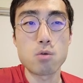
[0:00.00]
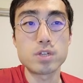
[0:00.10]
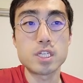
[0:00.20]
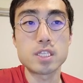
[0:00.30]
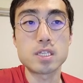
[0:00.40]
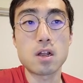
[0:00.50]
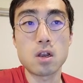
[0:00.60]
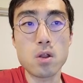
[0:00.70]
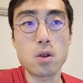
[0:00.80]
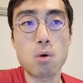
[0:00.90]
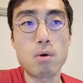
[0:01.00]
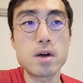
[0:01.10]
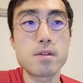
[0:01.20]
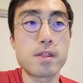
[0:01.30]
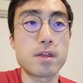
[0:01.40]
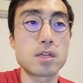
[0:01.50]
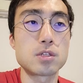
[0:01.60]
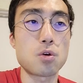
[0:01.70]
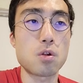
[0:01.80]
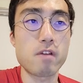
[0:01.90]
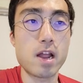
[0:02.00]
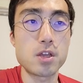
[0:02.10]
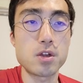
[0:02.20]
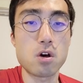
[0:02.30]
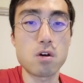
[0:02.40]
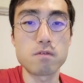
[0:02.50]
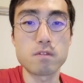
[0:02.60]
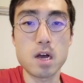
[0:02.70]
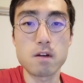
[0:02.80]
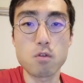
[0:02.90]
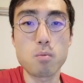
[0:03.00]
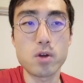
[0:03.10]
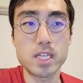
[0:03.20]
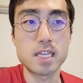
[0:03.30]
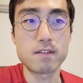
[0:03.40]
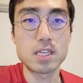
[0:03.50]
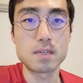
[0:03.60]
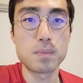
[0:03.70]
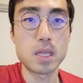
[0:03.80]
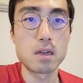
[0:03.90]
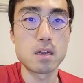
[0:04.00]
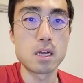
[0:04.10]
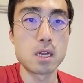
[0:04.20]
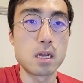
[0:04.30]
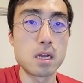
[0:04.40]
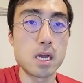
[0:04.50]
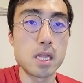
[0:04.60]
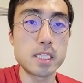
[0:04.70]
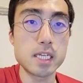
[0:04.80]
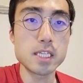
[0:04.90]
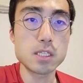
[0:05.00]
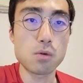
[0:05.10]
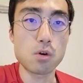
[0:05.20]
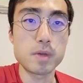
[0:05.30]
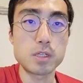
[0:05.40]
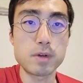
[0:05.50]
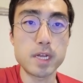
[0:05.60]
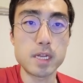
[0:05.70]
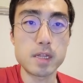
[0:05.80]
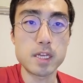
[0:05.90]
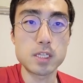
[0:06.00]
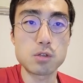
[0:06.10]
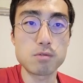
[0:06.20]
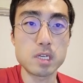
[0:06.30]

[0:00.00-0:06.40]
which is a lot lower than the control value of 4.7. The t-score between these two